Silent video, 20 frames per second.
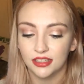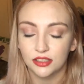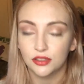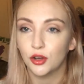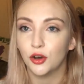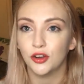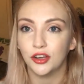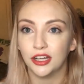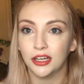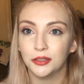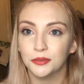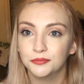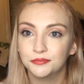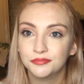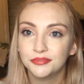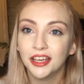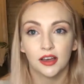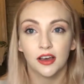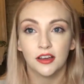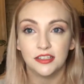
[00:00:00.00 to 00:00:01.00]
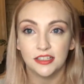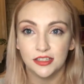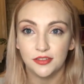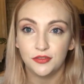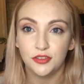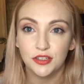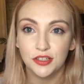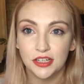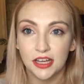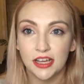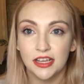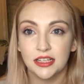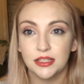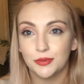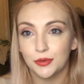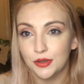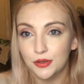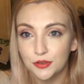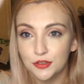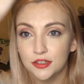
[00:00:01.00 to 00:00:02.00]
gone now. I did a few days
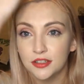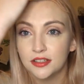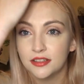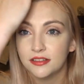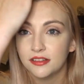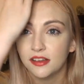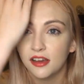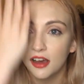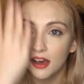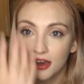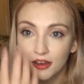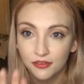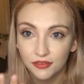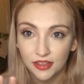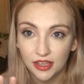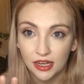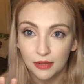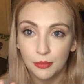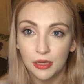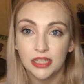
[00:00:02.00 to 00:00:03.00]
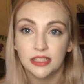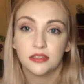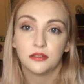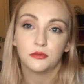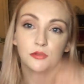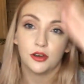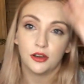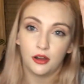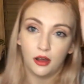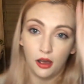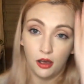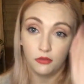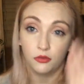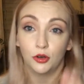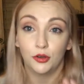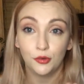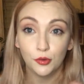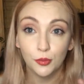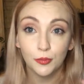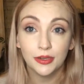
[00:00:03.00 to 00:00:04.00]
where it was just half the Illamasqua one, half
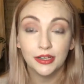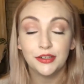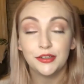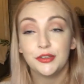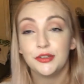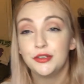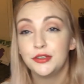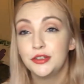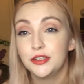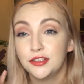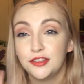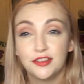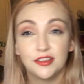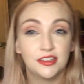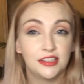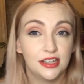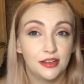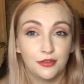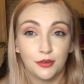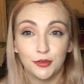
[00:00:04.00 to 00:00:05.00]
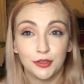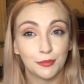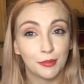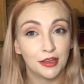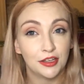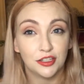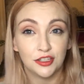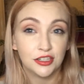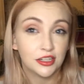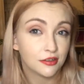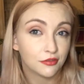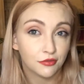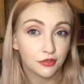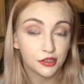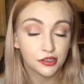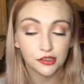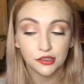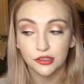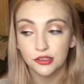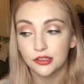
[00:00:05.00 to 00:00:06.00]
what I normally do, just to see if there was a major
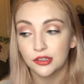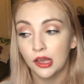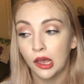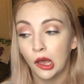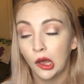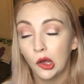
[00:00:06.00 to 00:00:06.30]
difference.